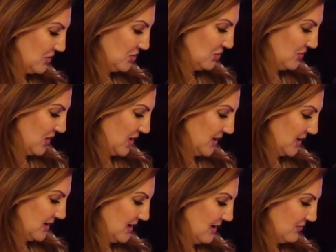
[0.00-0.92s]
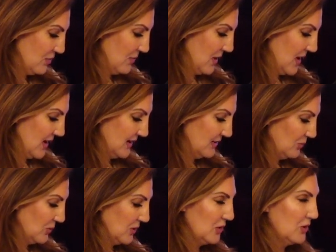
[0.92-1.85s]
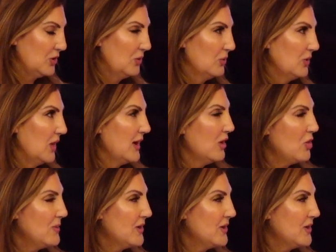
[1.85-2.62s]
the Nirvana Nevermind where you were like, oh